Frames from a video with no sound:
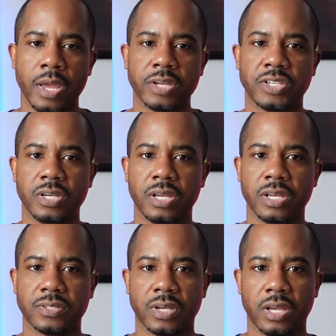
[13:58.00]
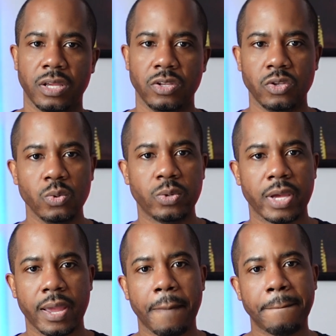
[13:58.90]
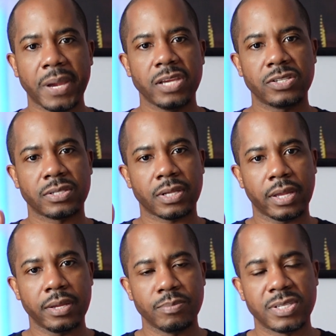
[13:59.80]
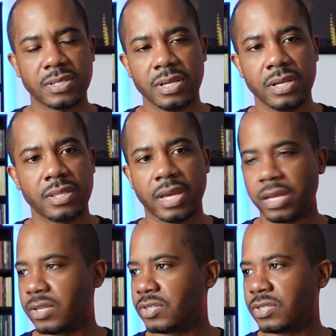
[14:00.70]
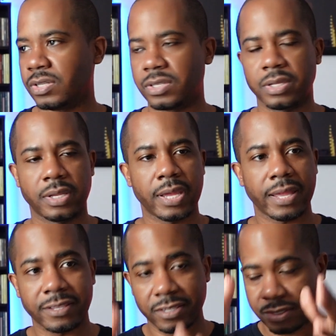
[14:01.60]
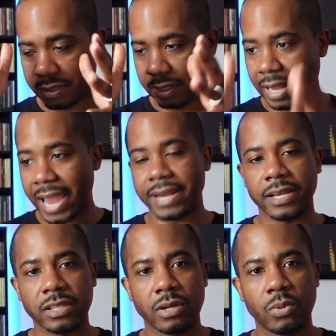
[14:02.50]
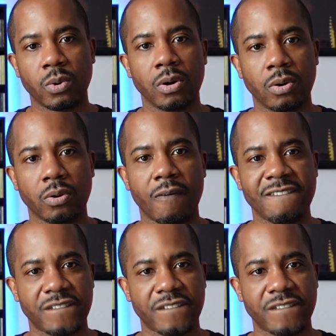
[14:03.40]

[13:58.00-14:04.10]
She is a UK-based MC that is just lighting the world on